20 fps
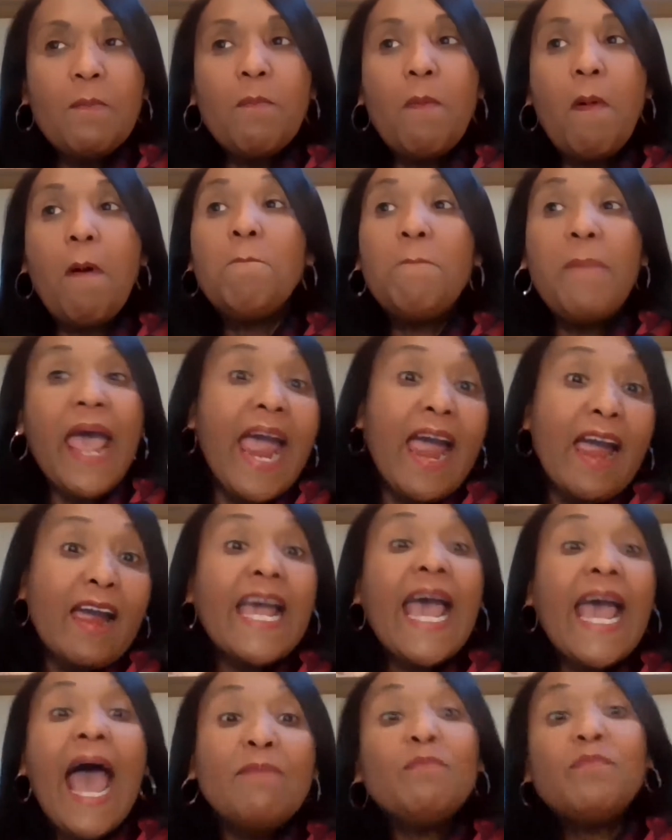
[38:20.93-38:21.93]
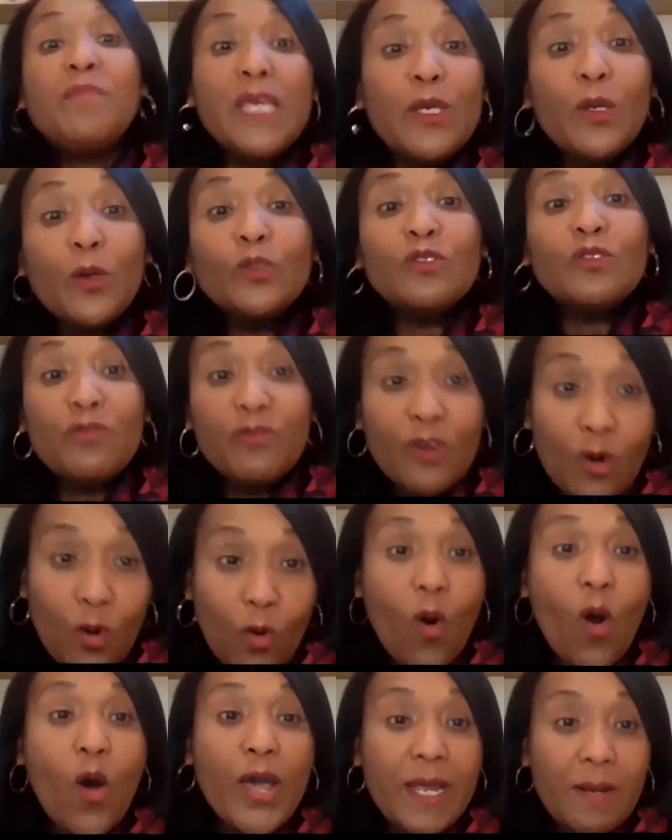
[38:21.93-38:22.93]
bare can be used for
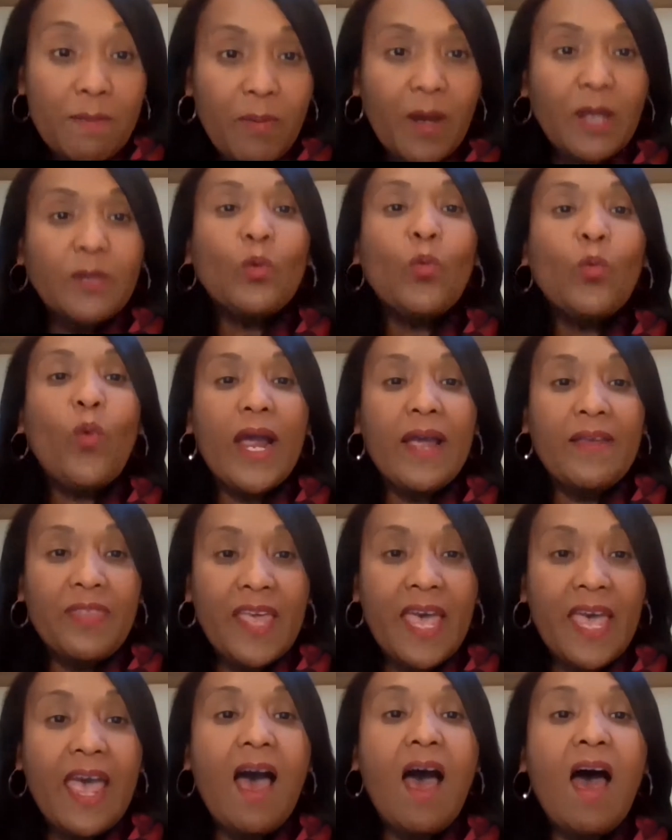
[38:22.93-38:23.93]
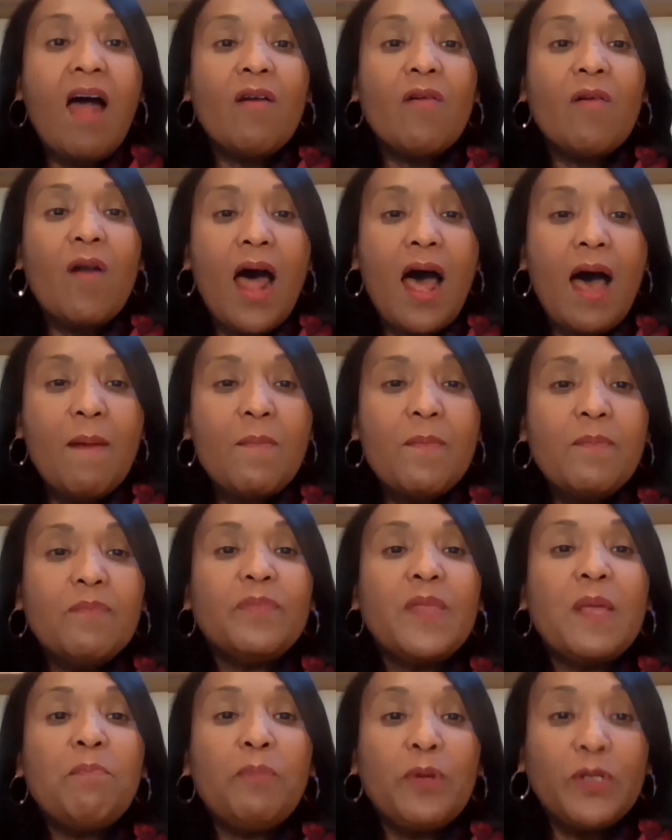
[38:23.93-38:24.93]
growing, but where they are
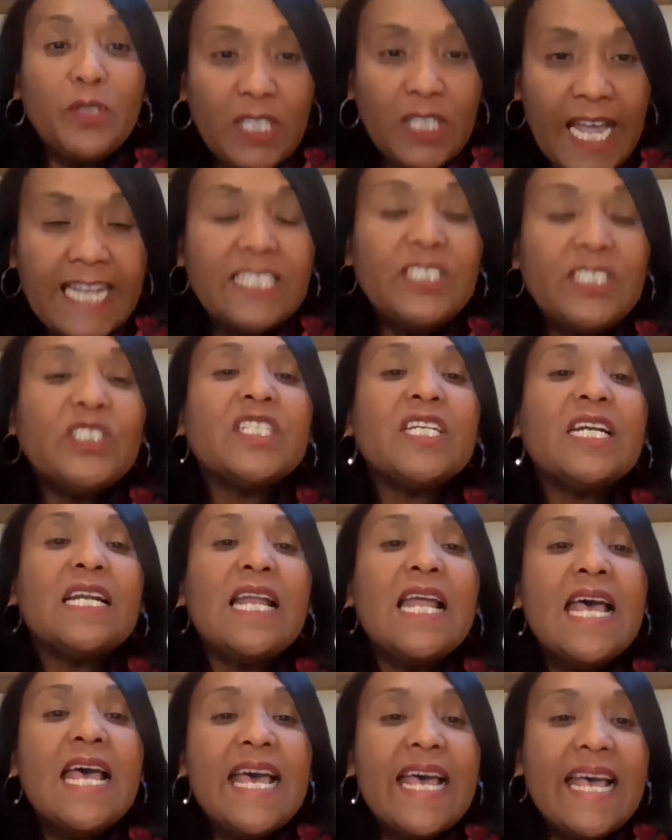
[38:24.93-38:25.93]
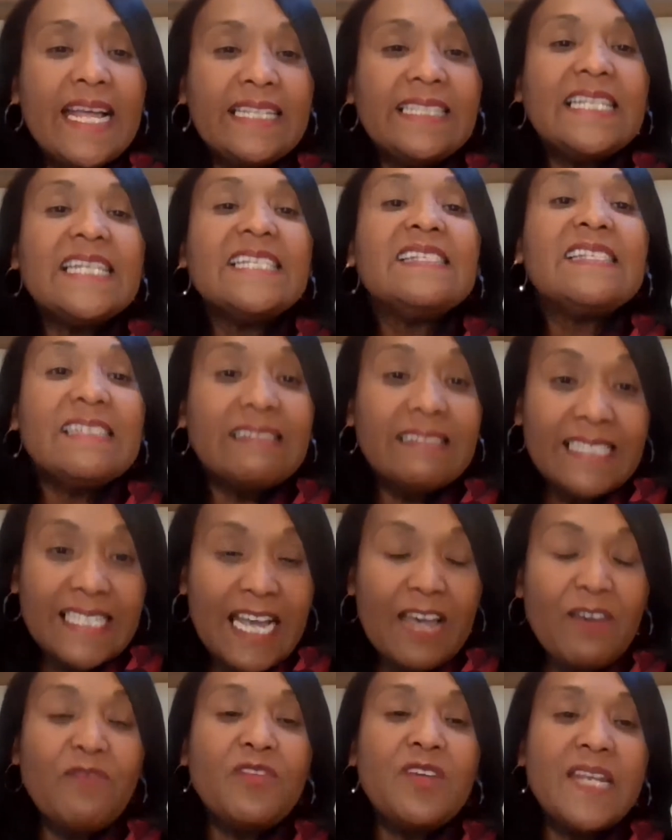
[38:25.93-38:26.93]
the potential, it is
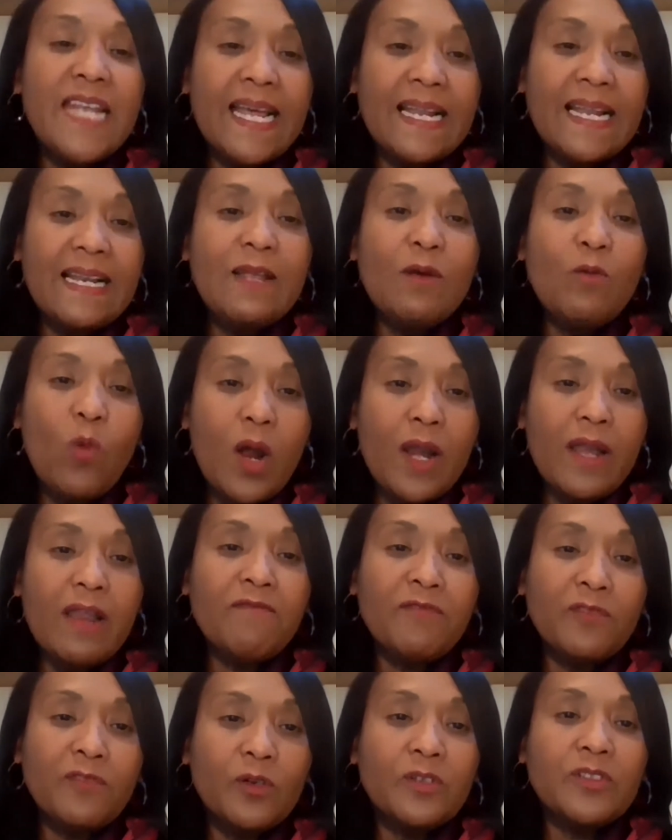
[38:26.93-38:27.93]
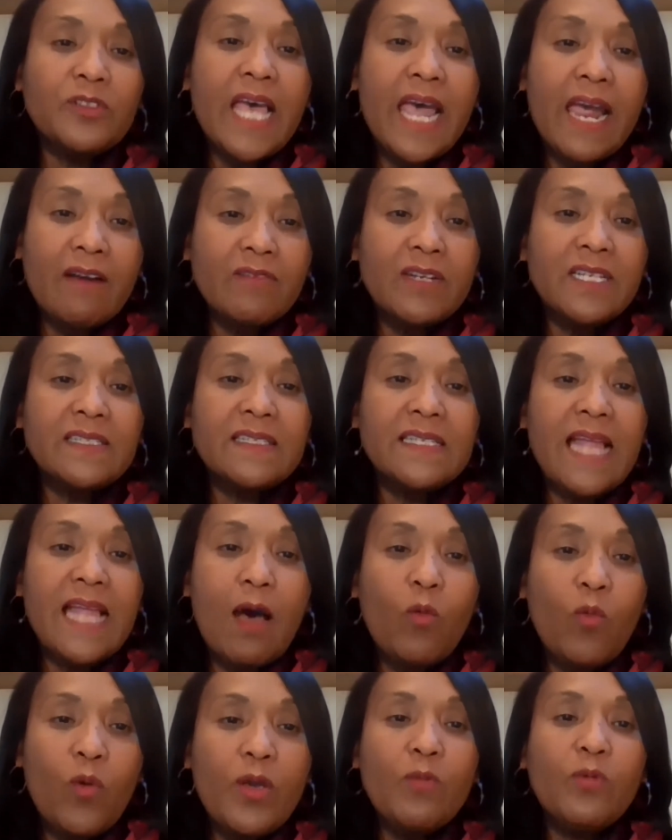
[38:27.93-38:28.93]
definitely one of those areas that
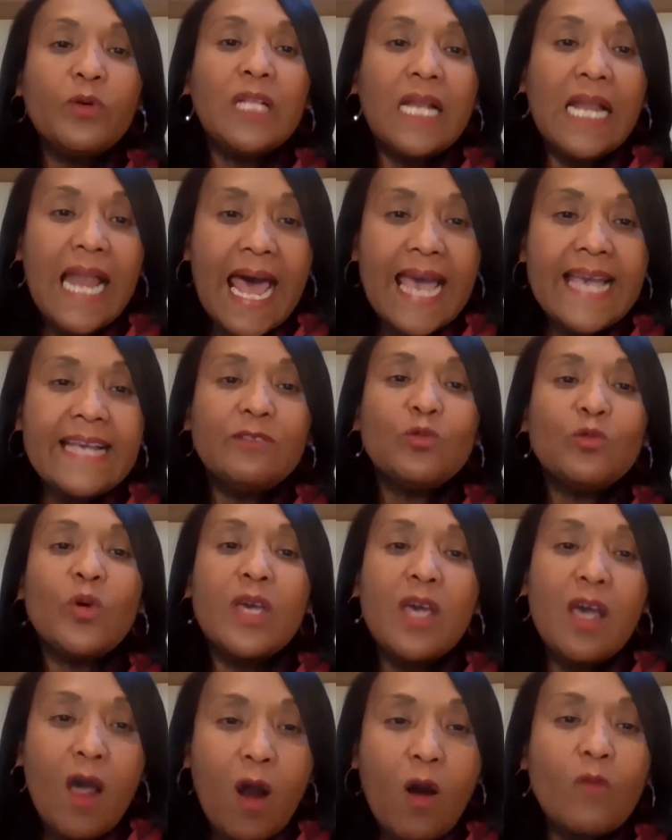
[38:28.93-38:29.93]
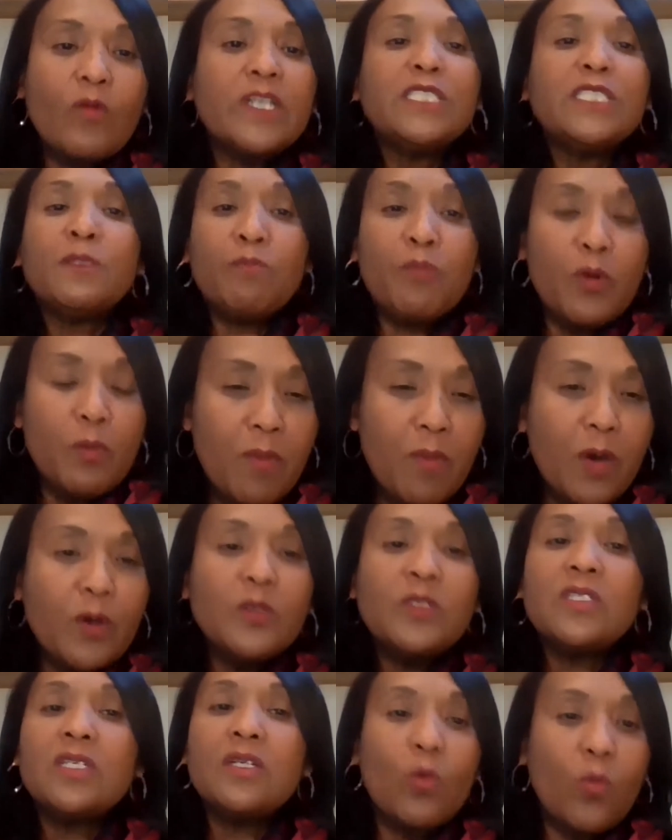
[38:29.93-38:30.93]
we would like to encourage,
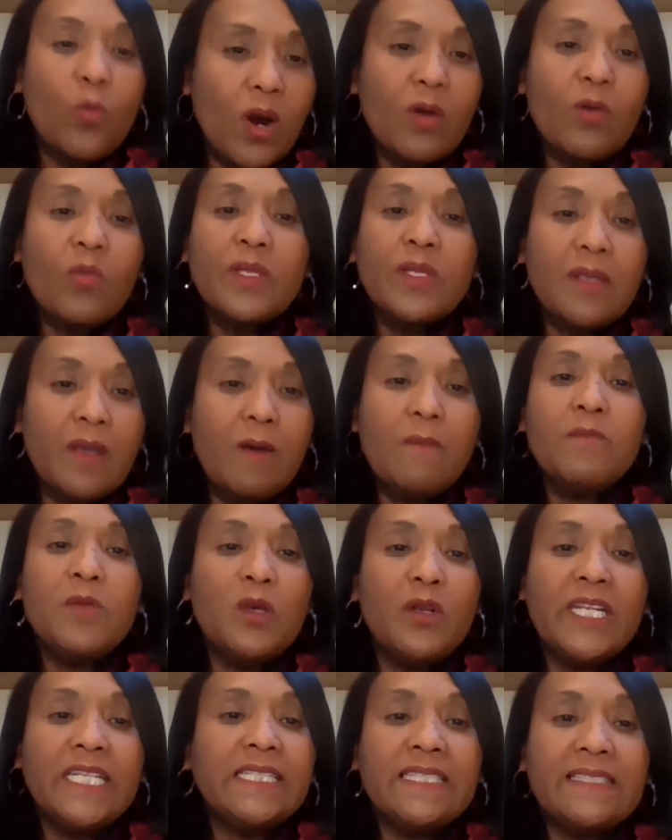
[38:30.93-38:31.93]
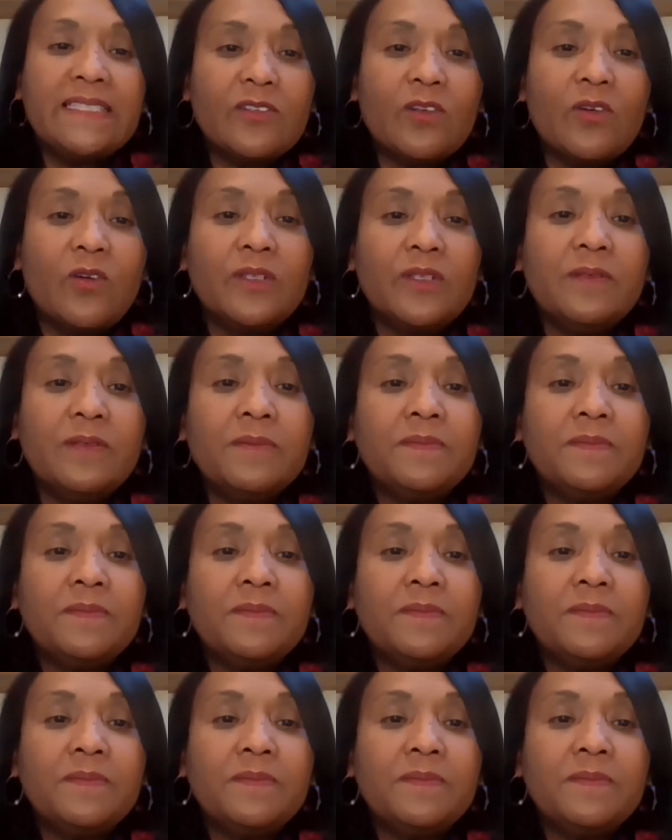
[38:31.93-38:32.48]
promote, and work with communities on.